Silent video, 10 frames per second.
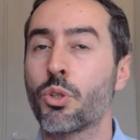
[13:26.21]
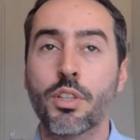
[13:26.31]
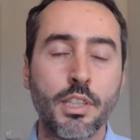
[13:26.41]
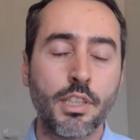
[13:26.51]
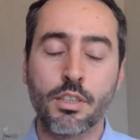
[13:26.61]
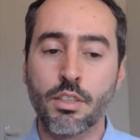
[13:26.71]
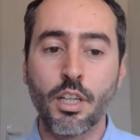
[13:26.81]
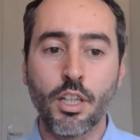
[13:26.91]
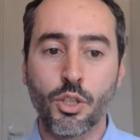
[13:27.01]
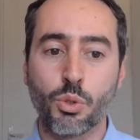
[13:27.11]
So you don't need
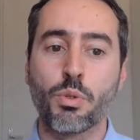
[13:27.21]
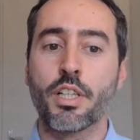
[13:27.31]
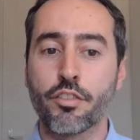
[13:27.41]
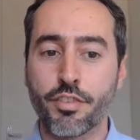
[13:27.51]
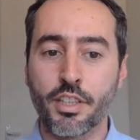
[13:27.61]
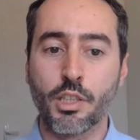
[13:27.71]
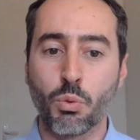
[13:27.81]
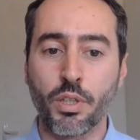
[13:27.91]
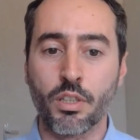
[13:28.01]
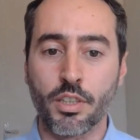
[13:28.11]
to reinvent
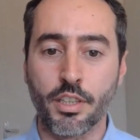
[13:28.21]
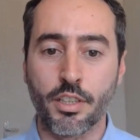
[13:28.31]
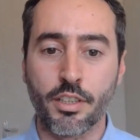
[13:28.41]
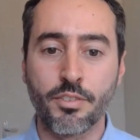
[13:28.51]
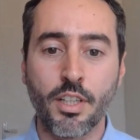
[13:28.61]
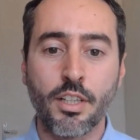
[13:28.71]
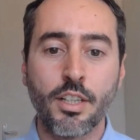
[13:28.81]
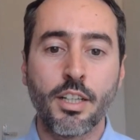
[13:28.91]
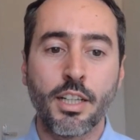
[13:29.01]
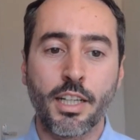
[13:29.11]
the wheel here.
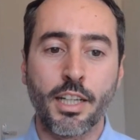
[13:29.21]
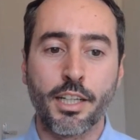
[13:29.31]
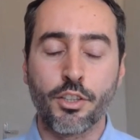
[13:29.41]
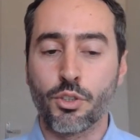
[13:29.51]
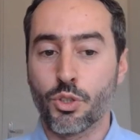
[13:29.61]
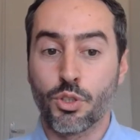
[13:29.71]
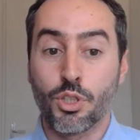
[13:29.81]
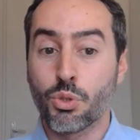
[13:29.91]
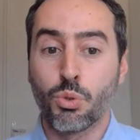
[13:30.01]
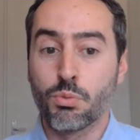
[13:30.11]
And
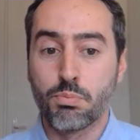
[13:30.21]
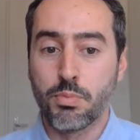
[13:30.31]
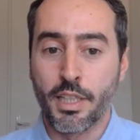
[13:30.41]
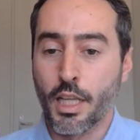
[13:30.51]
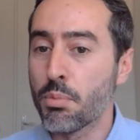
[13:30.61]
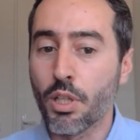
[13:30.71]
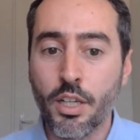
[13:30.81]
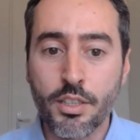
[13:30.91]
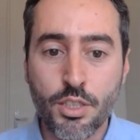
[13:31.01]
this could enable